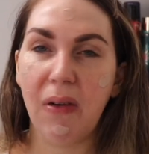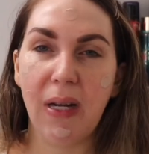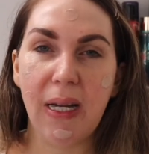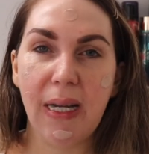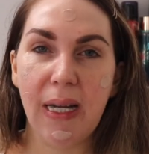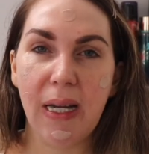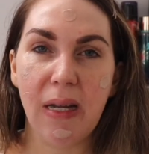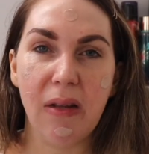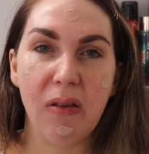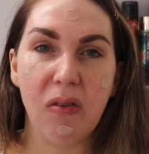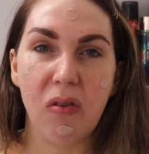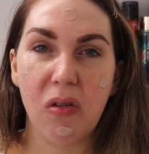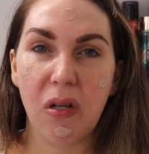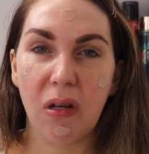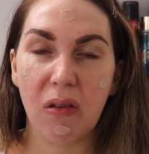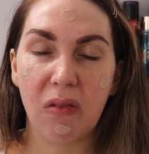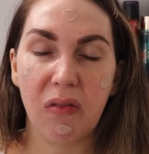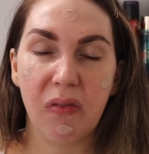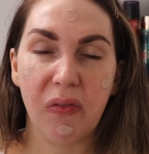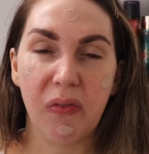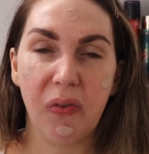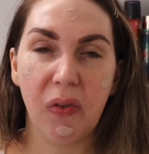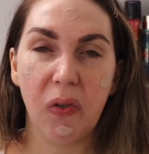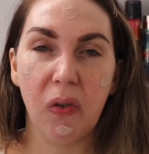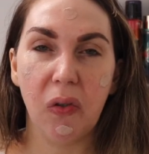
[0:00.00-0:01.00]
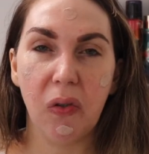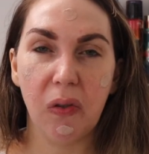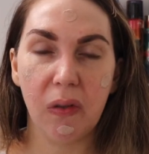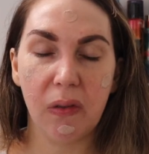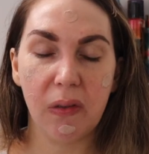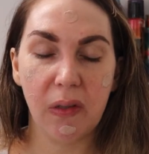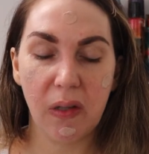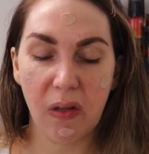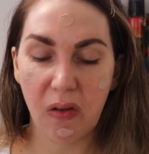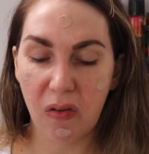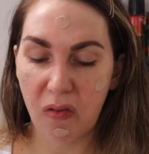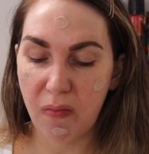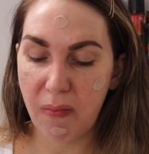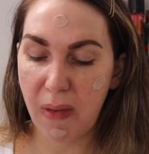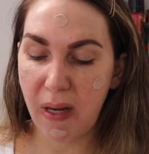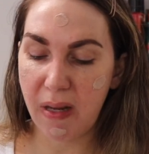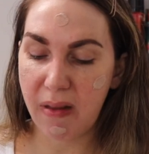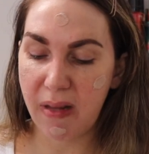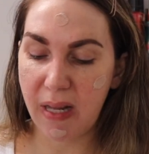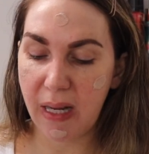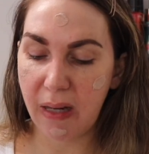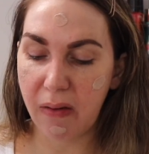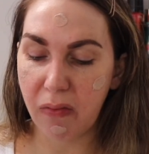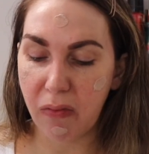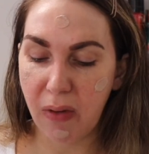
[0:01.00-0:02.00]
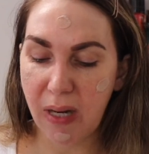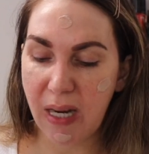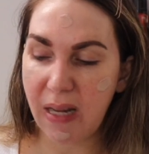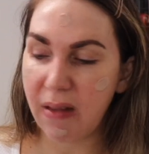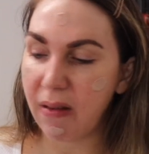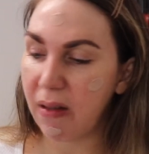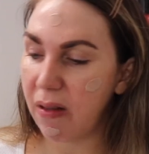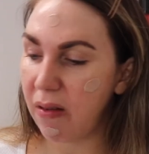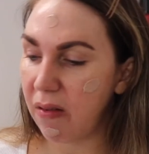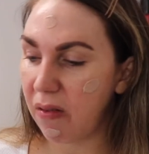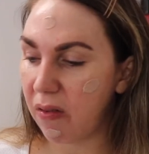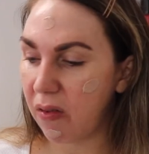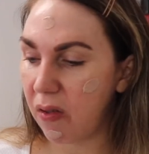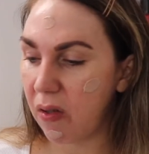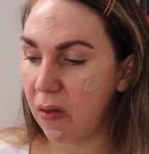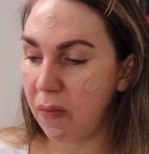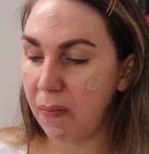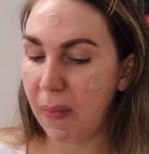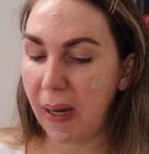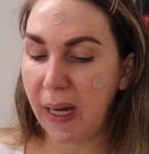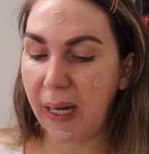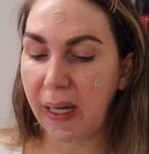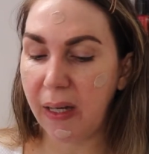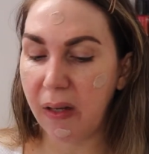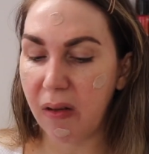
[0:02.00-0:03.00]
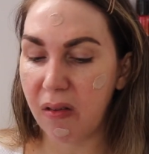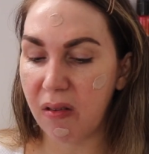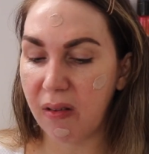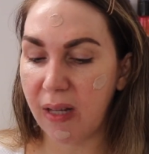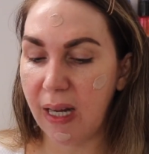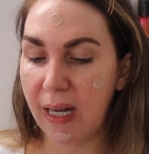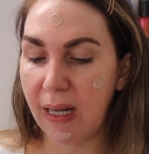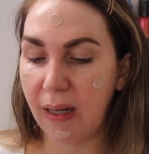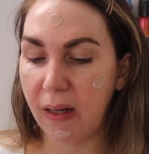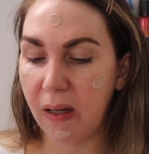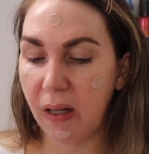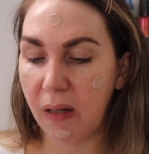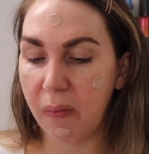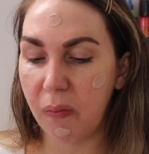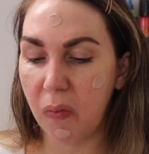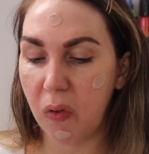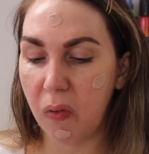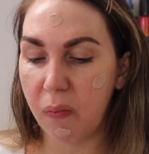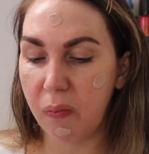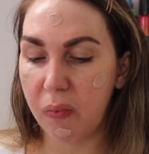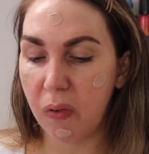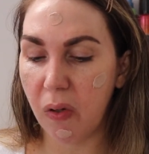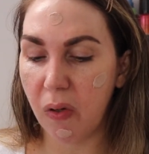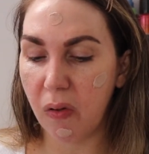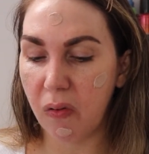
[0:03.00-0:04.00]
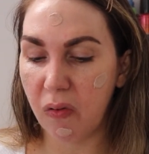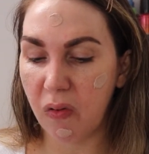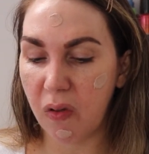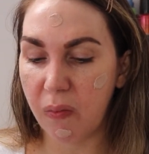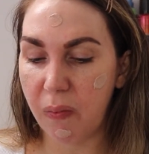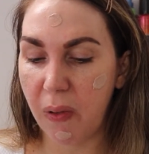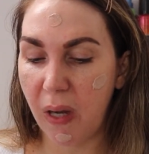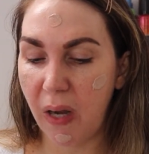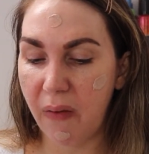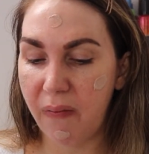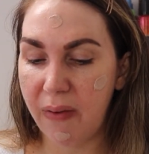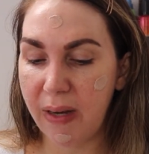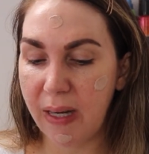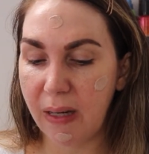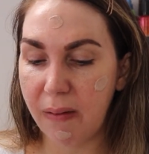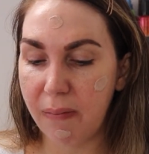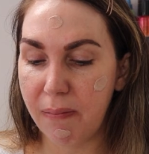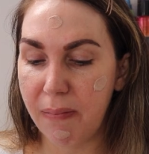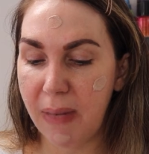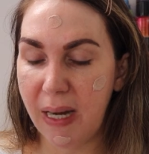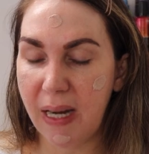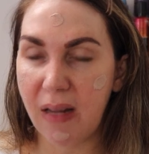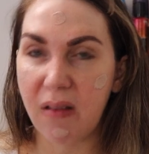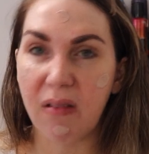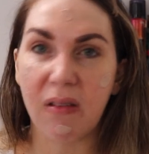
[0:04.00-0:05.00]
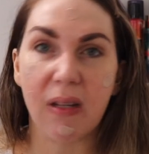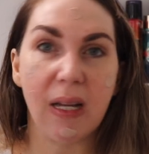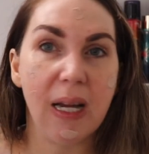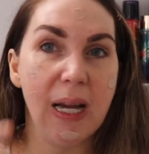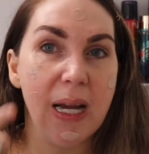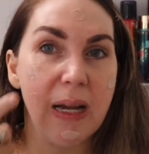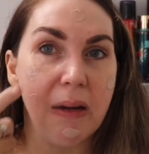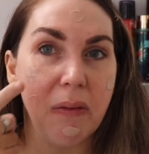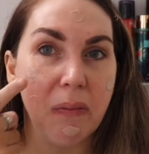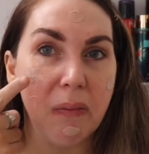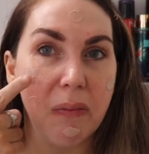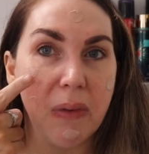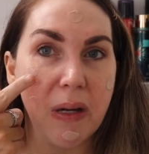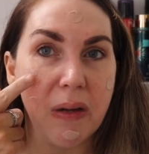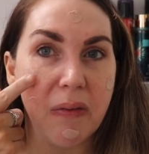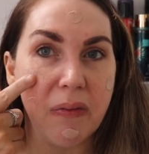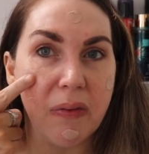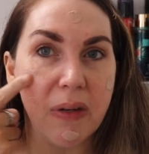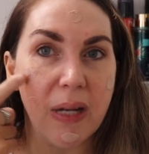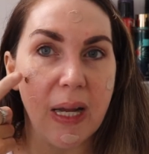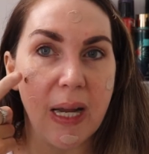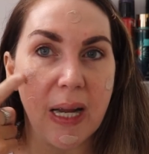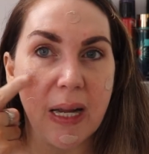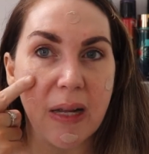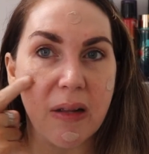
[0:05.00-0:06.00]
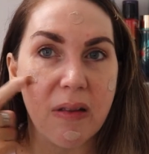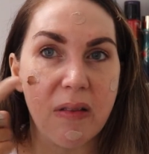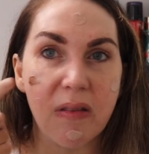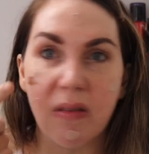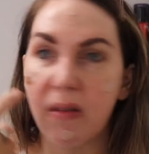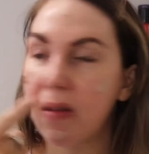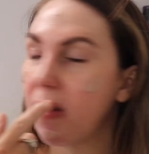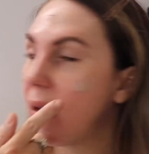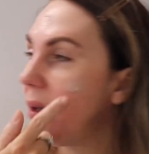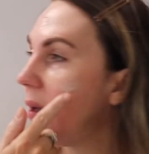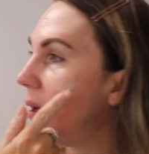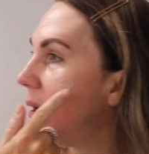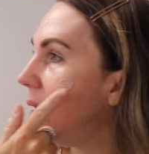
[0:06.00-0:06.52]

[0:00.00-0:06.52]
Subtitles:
used just for cosmetic reasons to make your skin look more bronzed, but I think mixed in with this,